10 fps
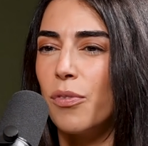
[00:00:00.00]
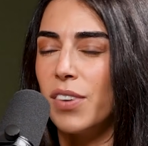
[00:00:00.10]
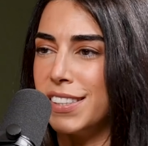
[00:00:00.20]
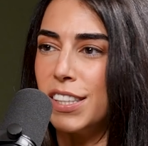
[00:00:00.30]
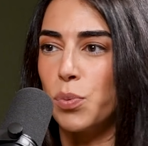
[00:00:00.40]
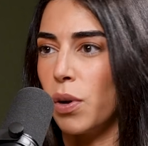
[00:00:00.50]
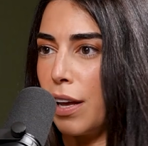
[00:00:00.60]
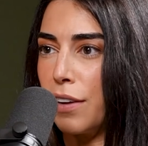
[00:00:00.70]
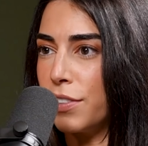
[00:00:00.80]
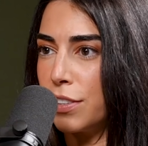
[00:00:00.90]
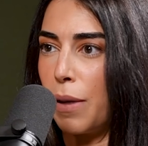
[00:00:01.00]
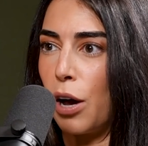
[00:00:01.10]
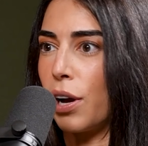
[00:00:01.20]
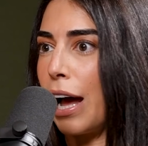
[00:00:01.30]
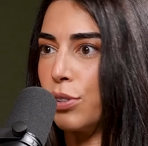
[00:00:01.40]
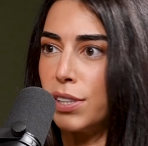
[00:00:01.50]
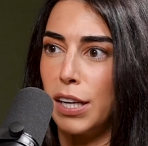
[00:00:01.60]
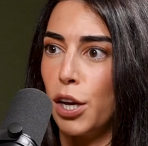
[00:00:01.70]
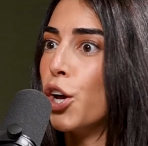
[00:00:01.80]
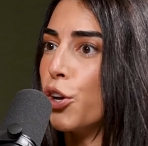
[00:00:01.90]
is this what life is about?
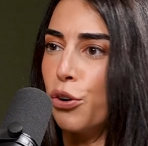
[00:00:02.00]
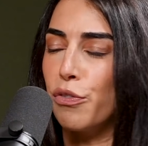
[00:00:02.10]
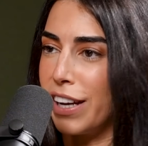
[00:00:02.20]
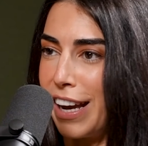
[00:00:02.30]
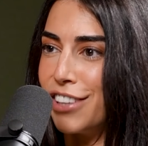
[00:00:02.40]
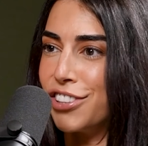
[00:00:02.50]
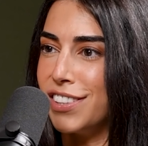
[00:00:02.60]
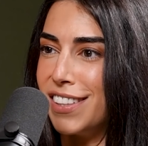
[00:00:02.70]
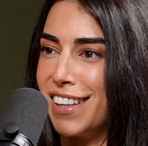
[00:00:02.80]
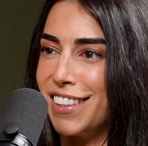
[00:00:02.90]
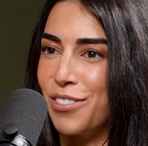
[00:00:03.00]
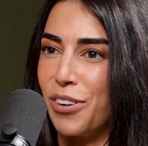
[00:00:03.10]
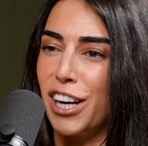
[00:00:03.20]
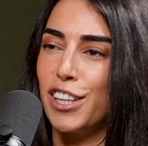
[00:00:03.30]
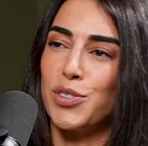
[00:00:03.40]
Counting your vacation days, right?